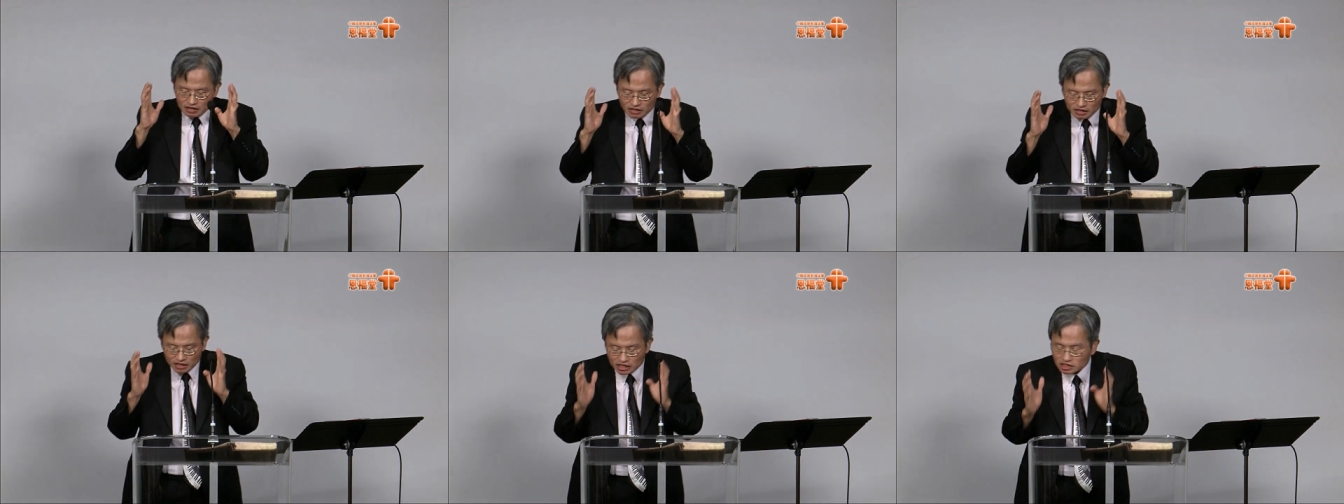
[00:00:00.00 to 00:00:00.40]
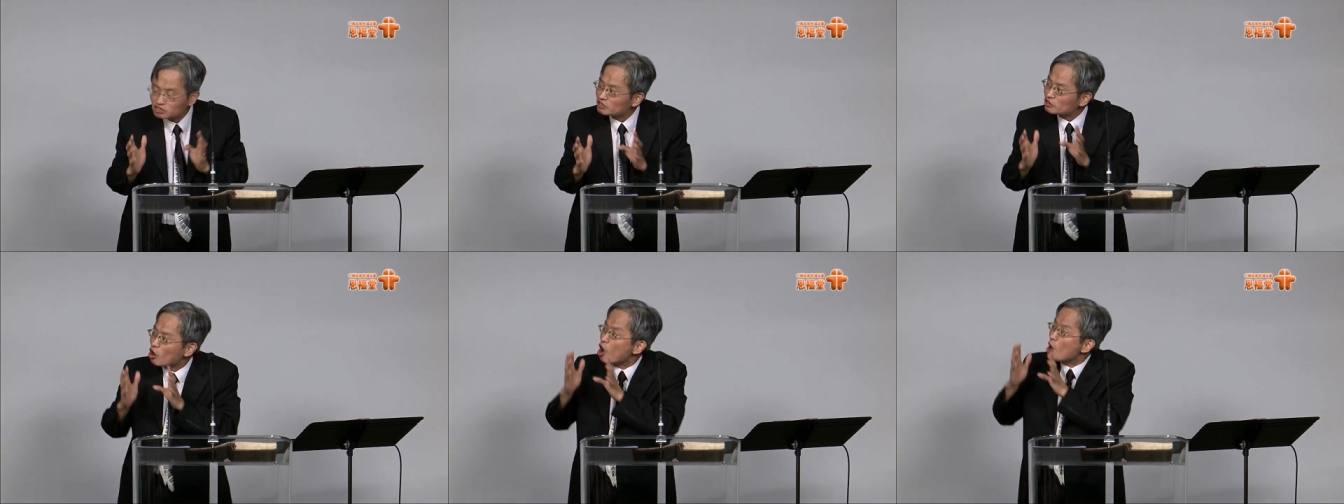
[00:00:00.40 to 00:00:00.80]
it's the
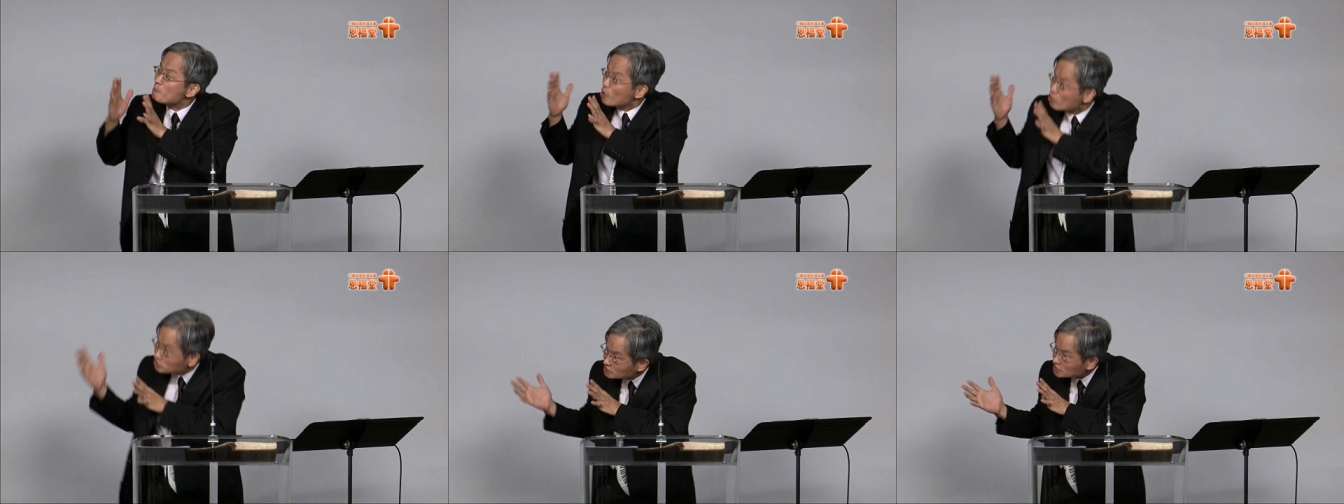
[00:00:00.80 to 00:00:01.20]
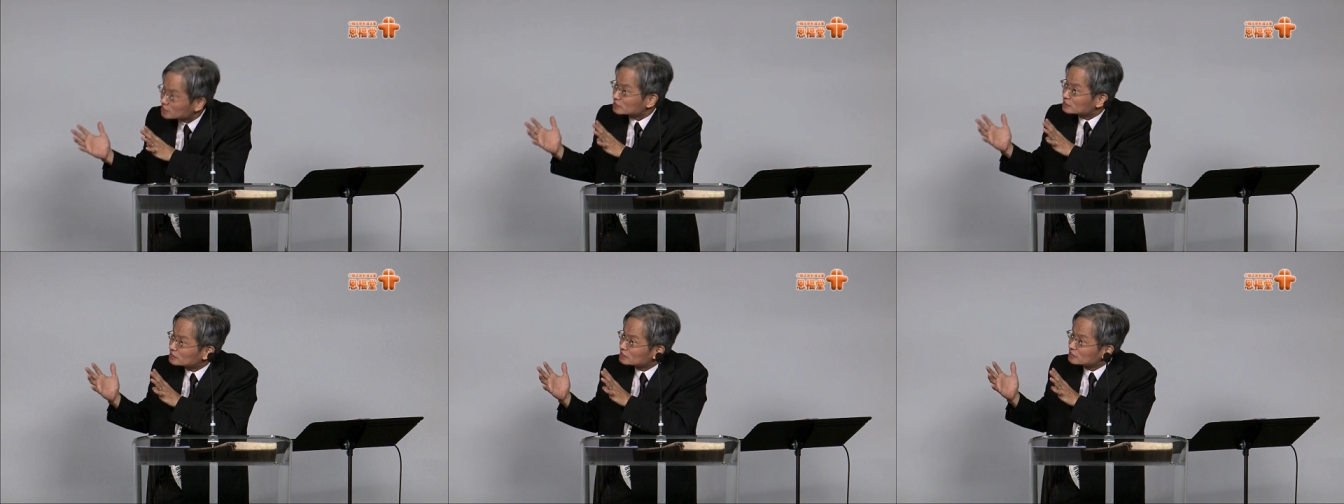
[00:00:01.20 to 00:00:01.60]
opposite
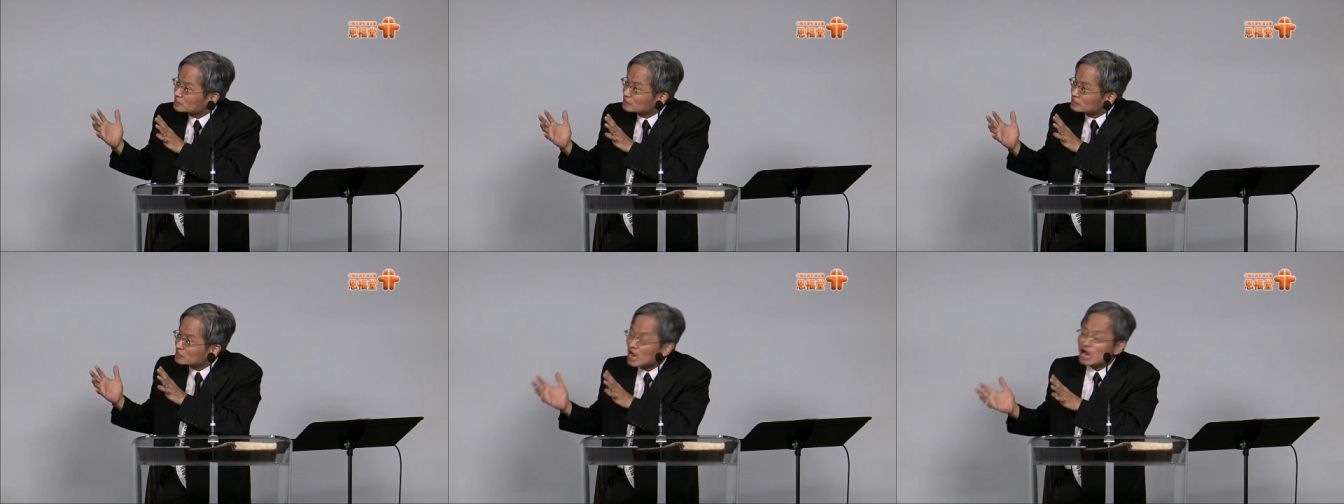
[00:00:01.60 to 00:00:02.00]
that I